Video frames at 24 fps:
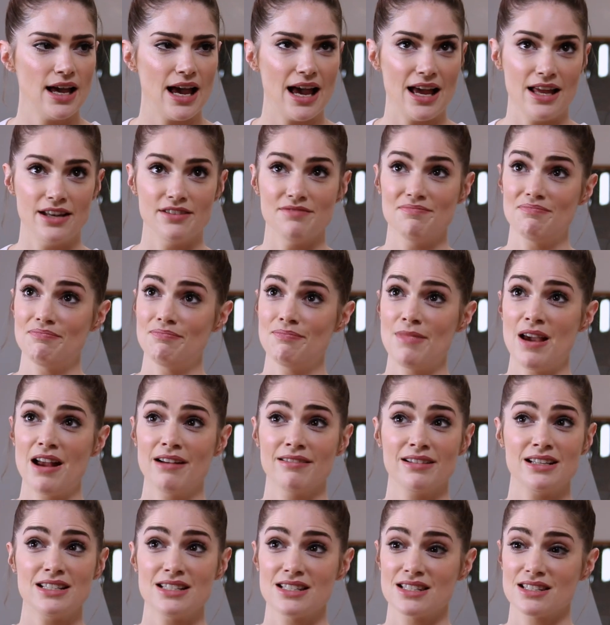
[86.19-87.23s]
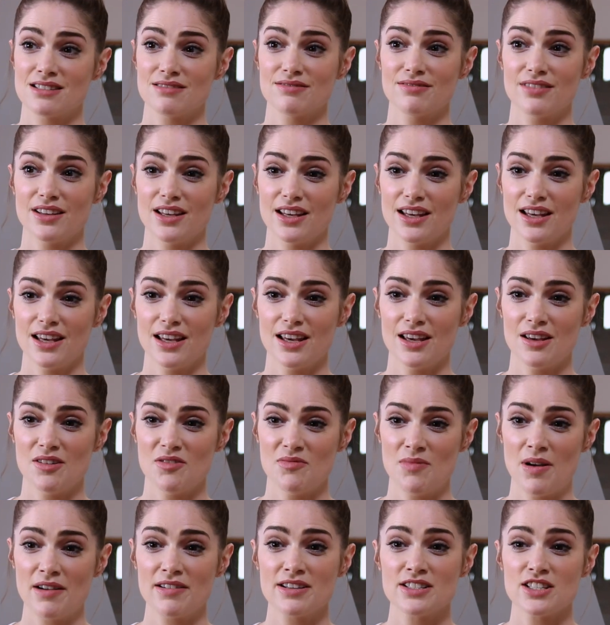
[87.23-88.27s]
And Mary's
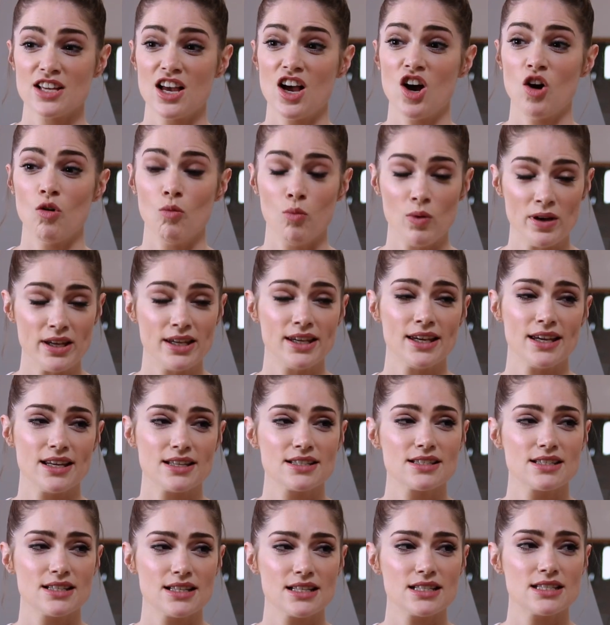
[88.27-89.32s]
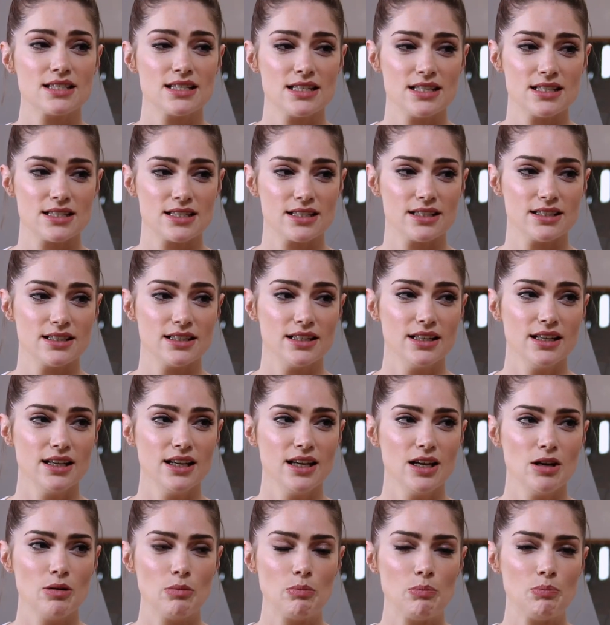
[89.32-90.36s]
Mary's at her weakest this season,
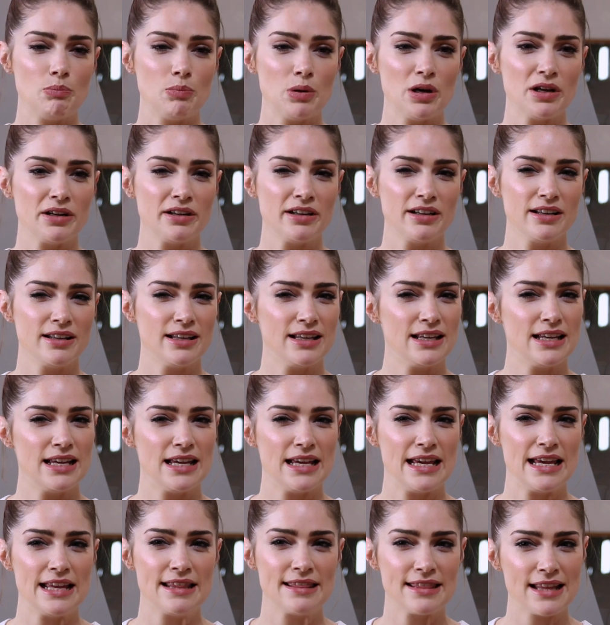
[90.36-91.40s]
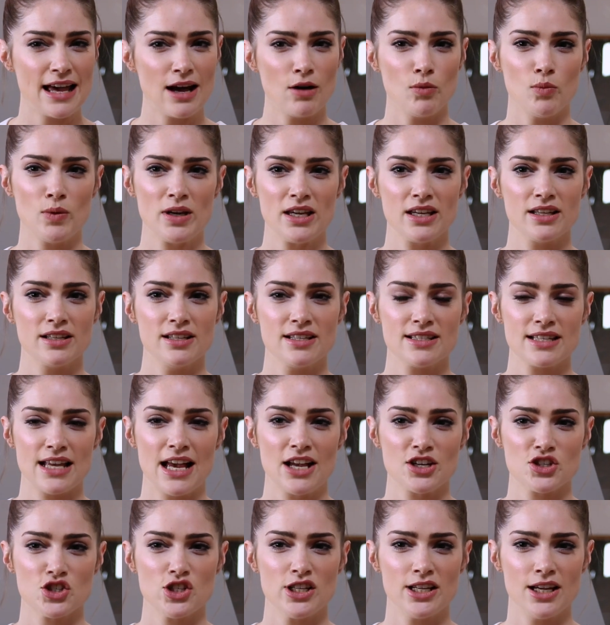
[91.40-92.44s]
but in that weakness
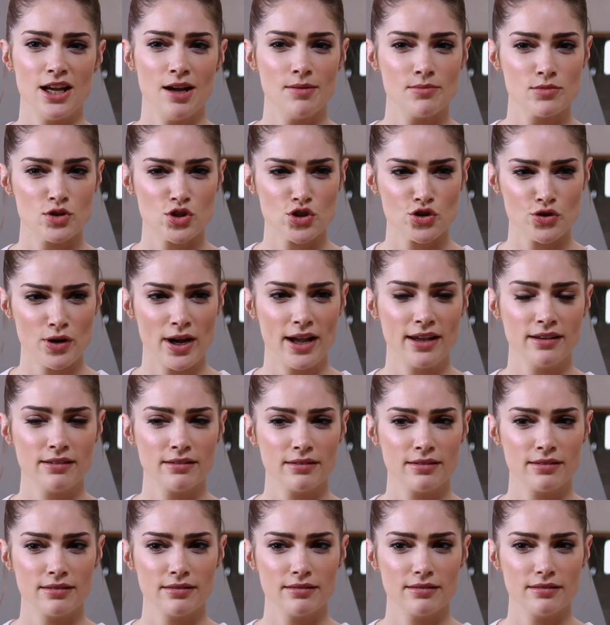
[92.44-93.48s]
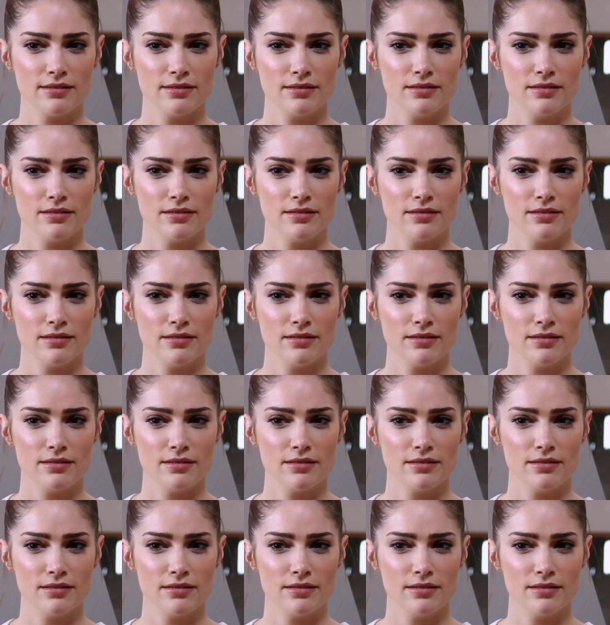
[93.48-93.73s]
actually comes strength